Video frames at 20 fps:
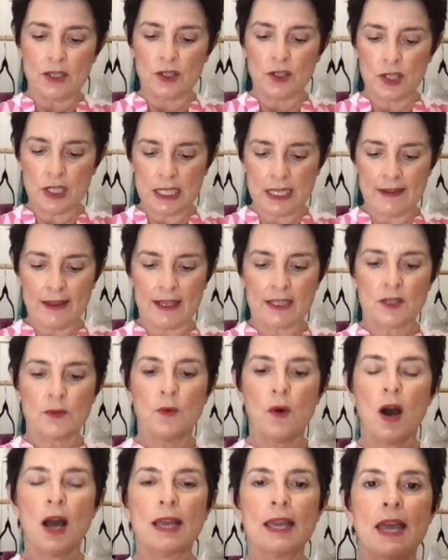Usually that's
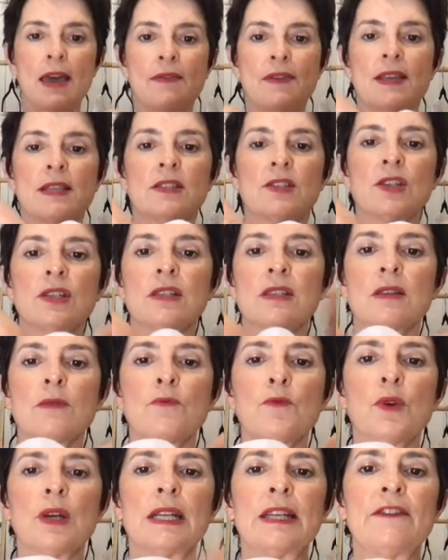why. Yeah, there's just
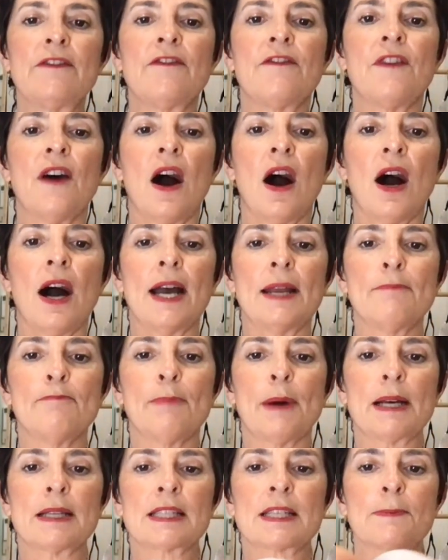some really fine
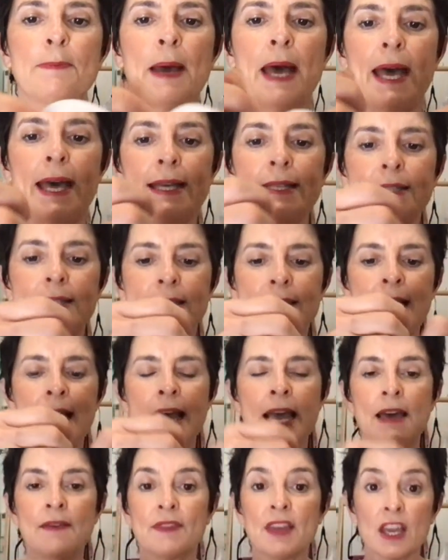bust pads
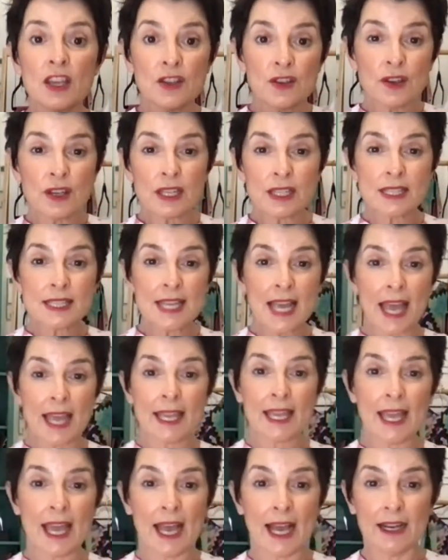that you can
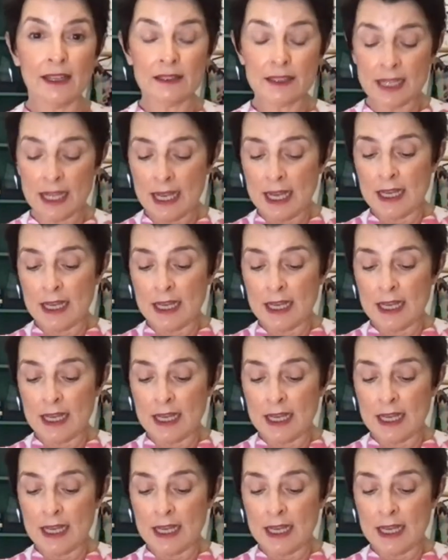take out.